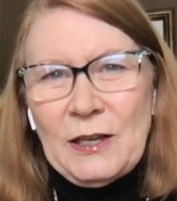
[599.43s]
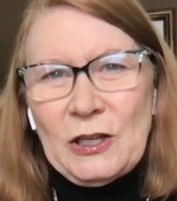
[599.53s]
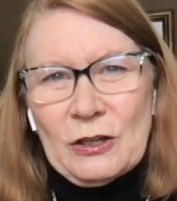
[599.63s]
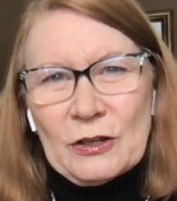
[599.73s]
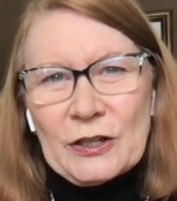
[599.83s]
by
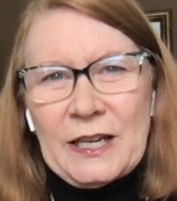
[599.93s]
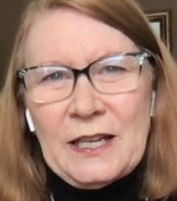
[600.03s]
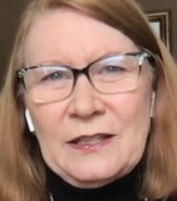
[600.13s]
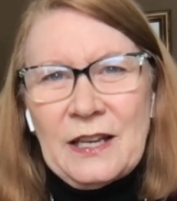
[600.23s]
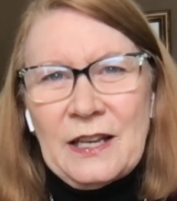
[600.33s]
being
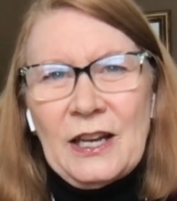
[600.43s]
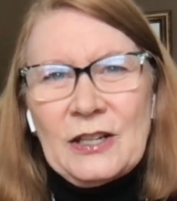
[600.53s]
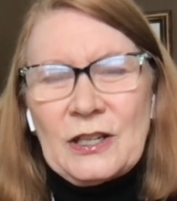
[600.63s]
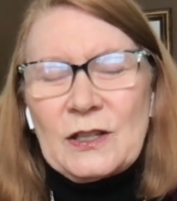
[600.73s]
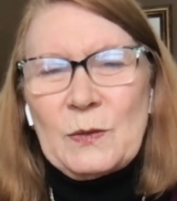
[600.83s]
curious,
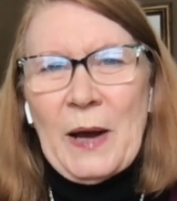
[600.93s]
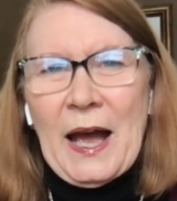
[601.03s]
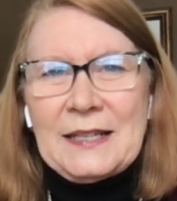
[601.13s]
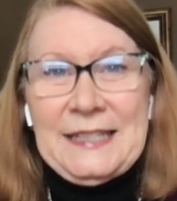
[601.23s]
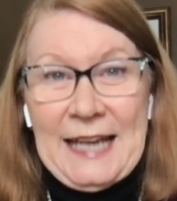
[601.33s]
just
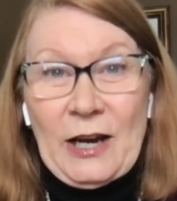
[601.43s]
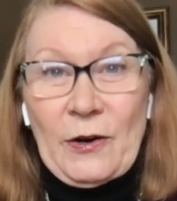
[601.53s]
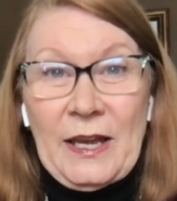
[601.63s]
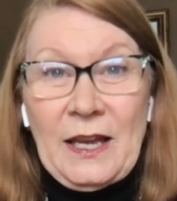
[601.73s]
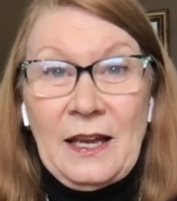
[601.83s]
by
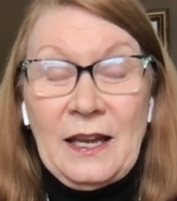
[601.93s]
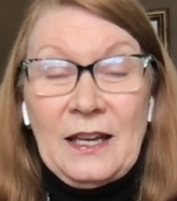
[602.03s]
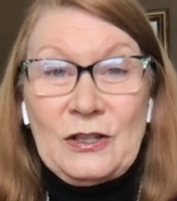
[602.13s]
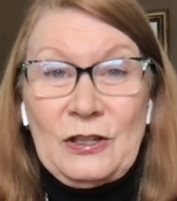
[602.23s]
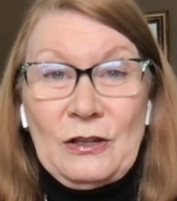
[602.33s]
daring